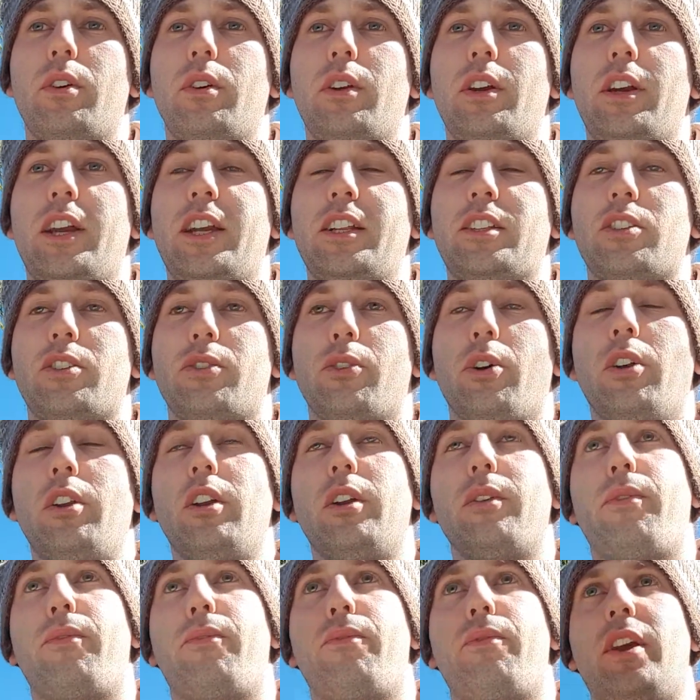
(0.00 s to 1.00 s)
it's not
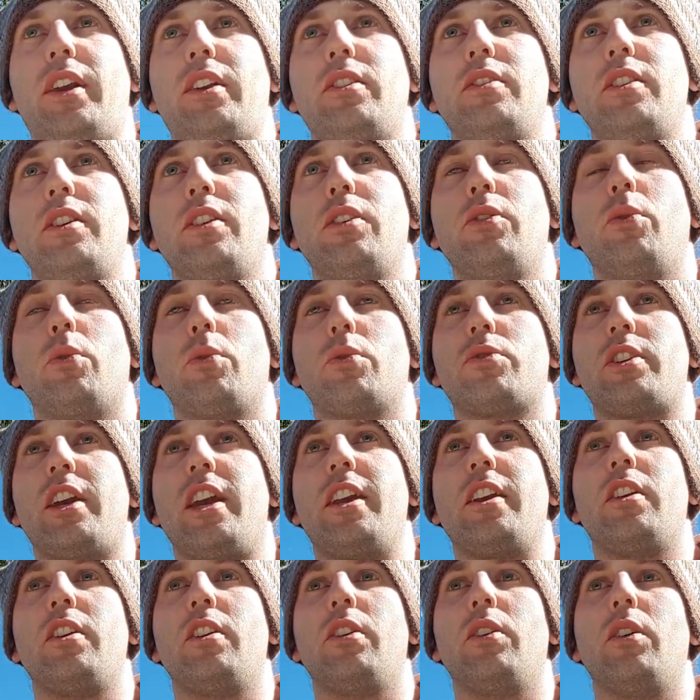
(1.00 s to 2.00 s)
affecting or
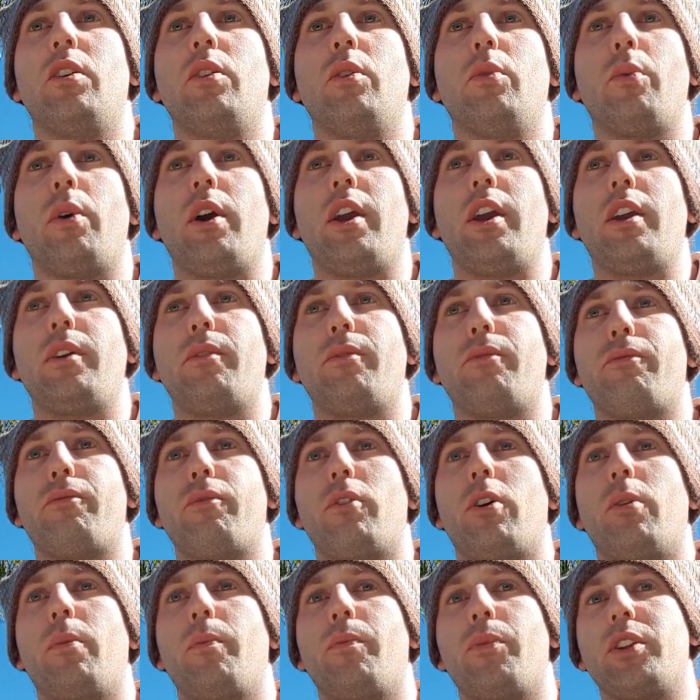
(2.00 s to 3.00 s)
taking away
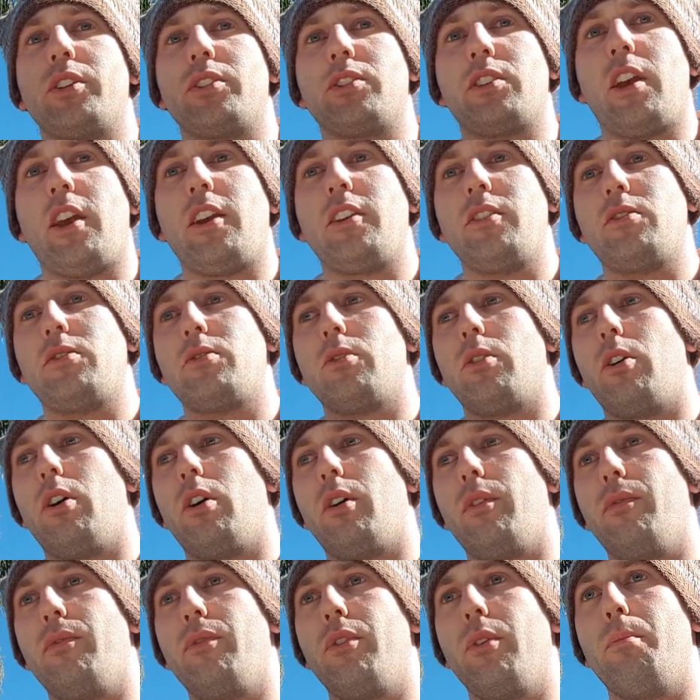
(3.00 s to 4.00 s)
from the taste
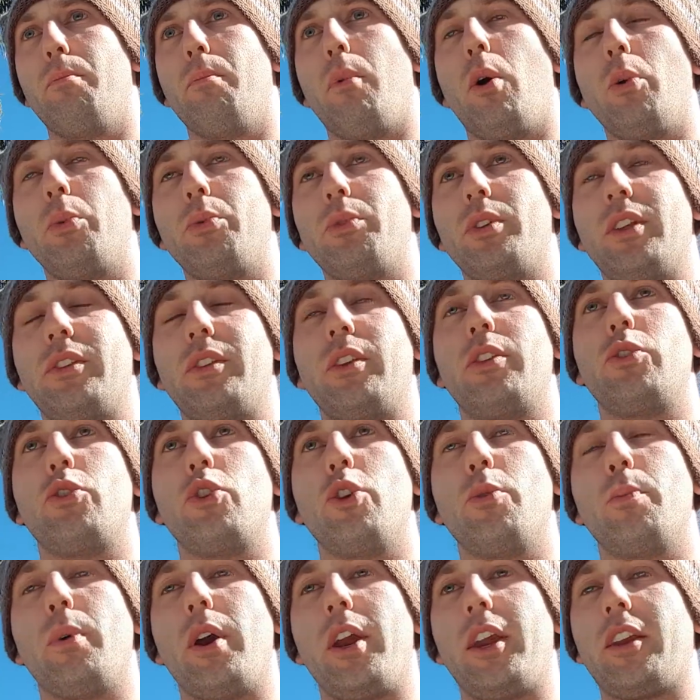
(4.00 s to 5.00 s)
of the malt in the
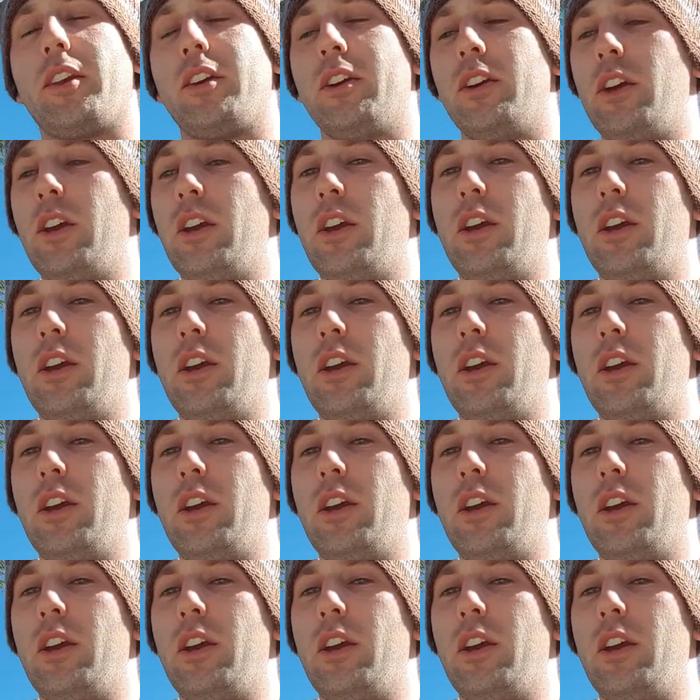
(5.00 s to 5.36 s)
new make.